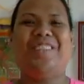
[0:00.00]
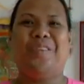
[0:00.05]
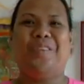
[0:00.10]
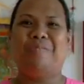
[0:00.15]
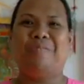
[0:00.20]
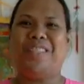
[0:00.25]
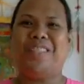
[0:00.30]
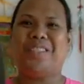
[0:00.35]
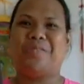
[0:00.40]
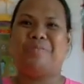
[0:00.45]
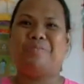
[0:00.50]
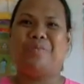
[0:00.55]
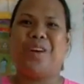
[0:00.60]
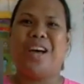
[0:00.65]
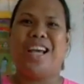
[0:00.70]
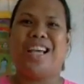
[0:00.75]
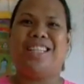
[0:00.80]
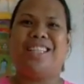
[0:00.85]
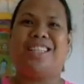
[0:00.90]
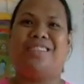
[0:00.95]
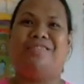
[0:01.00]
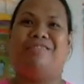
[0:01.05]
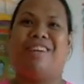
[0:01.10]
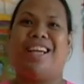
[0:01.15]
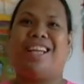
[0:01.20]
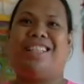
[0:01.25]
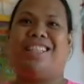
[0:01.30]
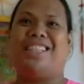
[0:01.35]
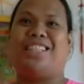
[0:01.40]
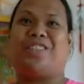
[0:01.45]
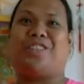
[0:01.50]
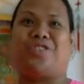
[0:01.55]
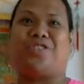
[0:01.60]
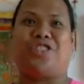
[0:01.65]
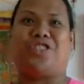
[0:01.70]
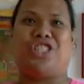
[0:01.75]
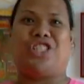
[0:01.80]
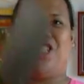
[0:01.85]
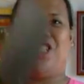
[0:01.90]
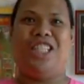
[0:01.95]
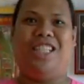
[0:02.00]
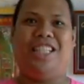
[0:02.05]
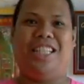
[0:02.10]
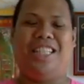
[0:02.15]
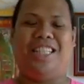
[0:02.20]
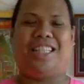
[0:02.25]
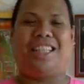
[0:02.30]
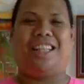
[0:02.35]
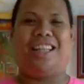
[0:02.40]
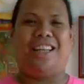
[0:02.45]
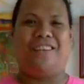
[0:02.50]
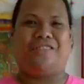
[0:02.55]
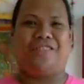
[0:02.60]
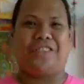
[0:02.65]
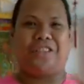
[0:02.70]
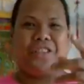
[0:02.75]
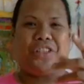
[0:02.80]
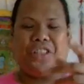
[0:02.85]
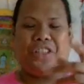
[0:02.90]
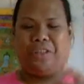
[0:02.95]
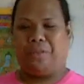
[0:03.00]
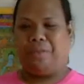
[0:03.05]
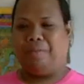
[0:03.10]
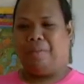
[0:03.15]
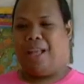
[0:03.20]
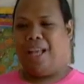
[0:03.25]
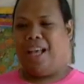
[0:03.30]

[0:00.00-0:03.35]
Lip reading: don't be surprised if I just hurl this cleaver to you.